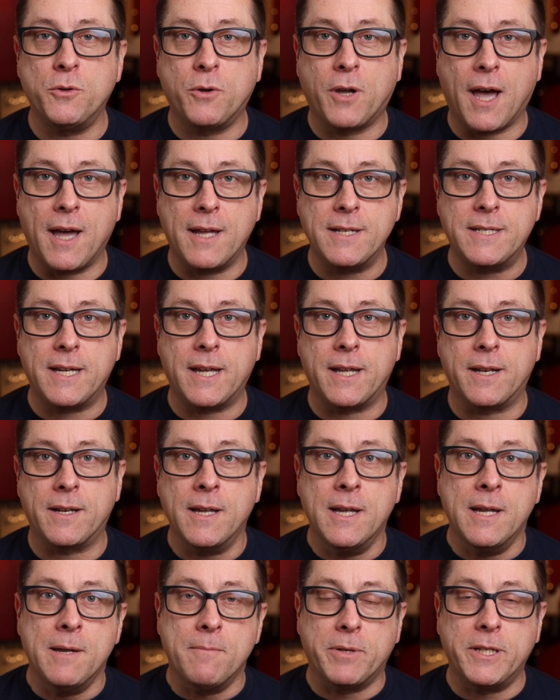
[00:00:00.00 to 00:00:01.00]
new content,
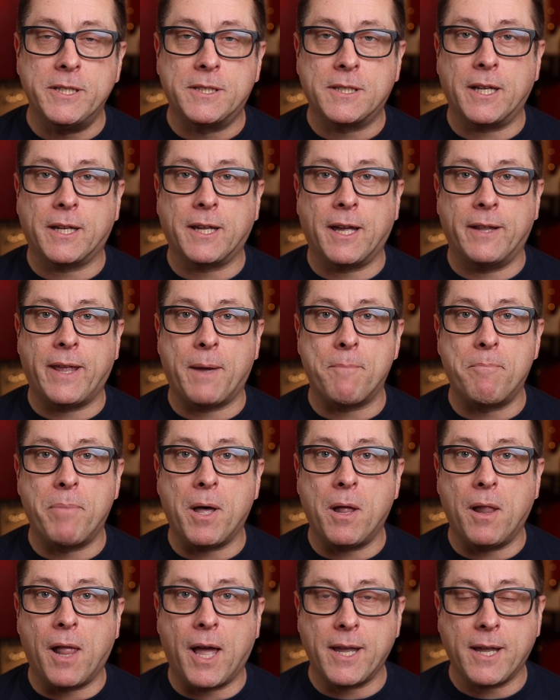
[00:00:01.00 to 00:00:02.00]
please click on that
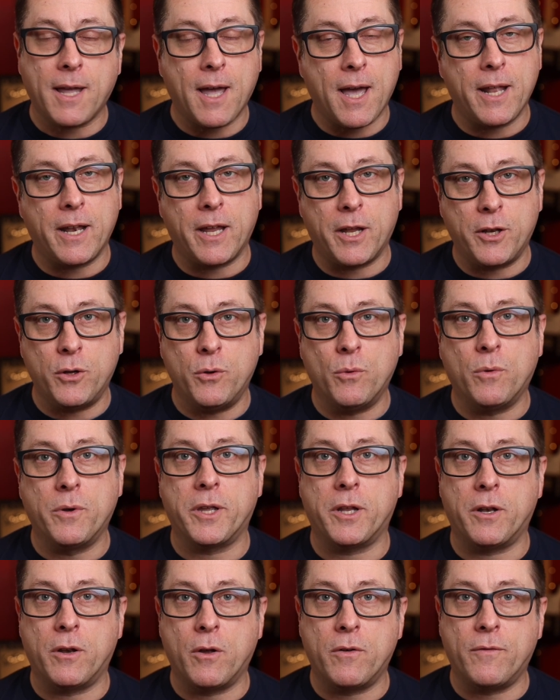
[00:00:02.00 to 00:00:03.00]
bell icon and you will
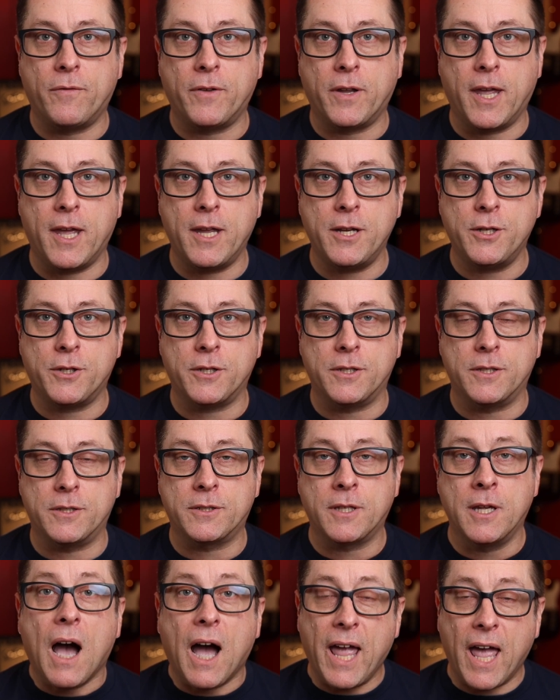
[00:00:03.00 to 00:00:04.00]
get
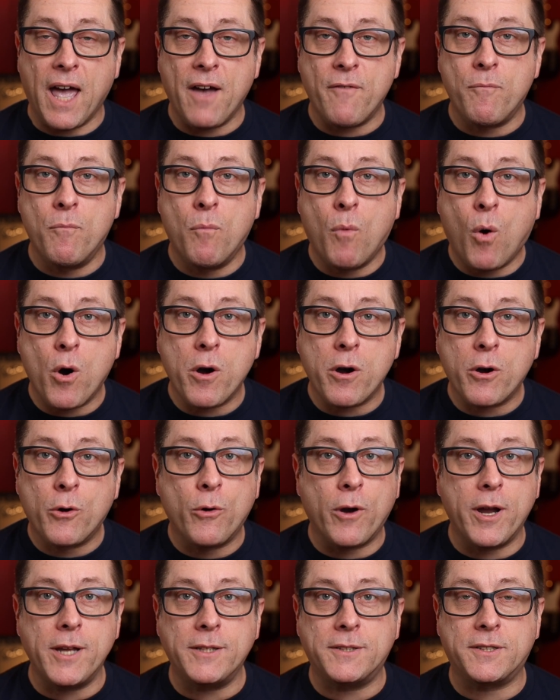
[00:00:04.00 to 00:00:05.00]
notifications. I have more
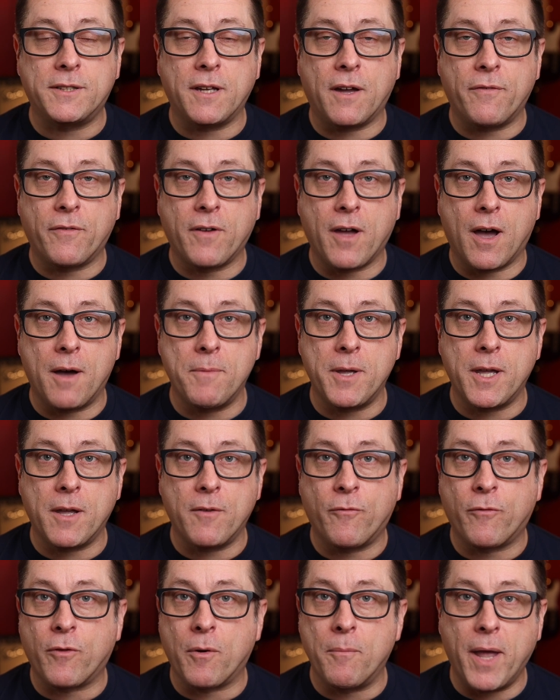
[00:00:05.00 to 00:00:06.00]
great stuff coming
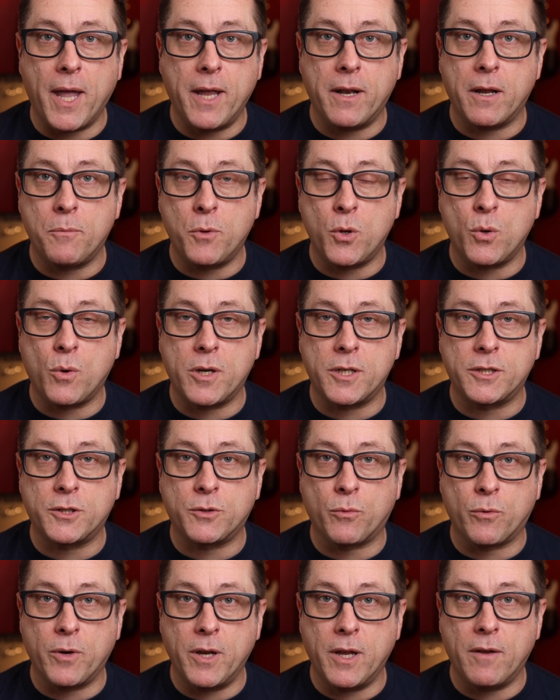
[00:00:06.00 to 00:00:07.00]
from AWS
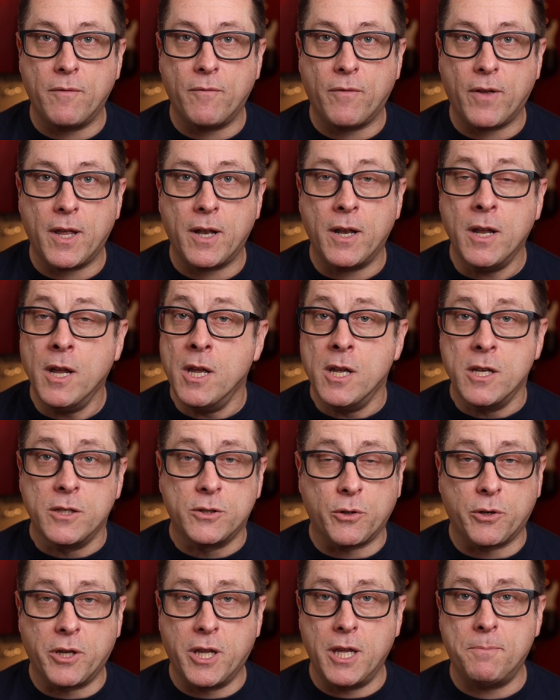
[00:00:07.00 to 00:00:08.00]
reInvent,
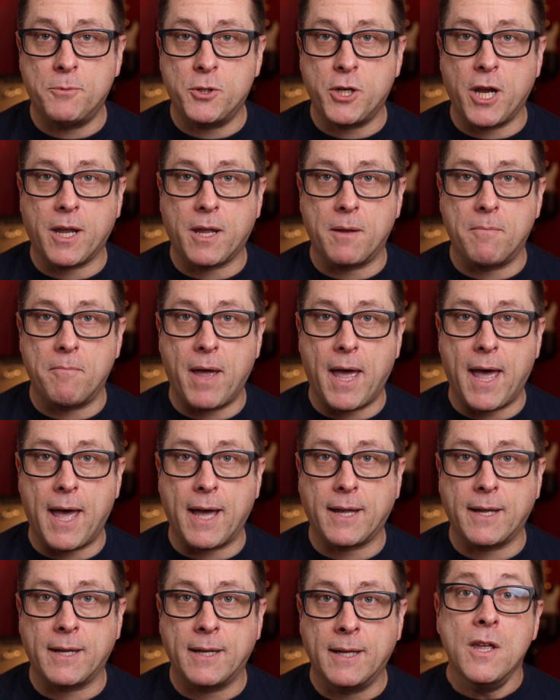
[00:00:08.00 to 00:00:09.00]
so keep checking
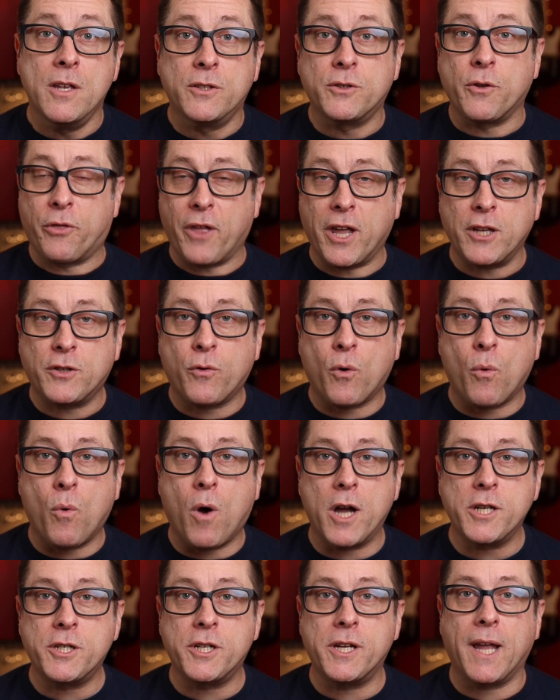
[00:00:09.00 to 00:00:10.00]
back. So thanks for
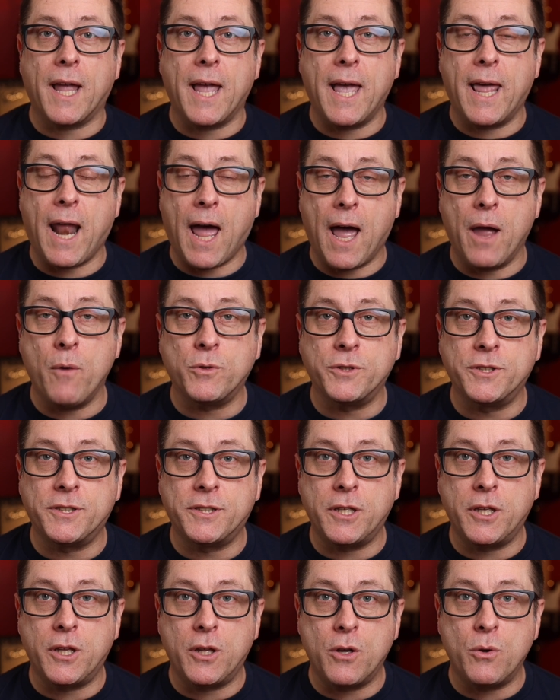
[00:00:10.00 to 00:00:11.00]
watching, and I will
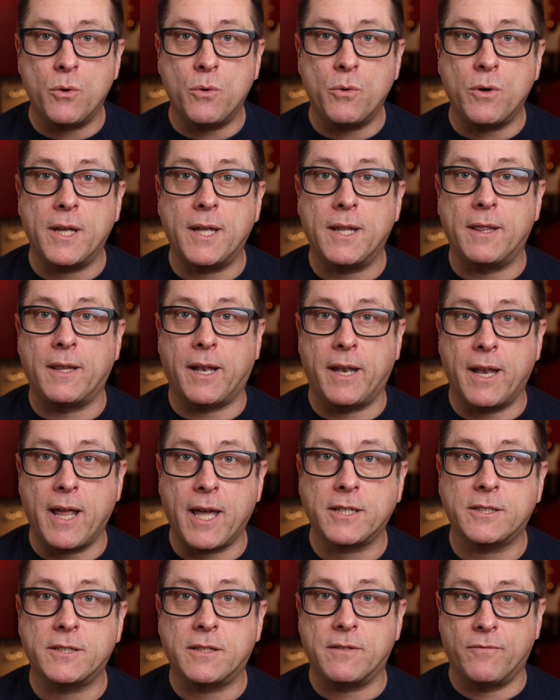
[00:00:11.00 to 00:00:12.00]
see you in the
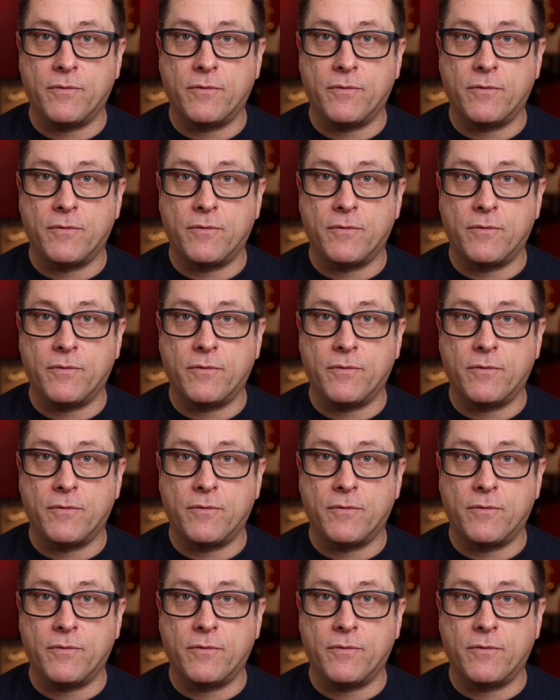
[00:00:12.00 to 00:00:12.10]
next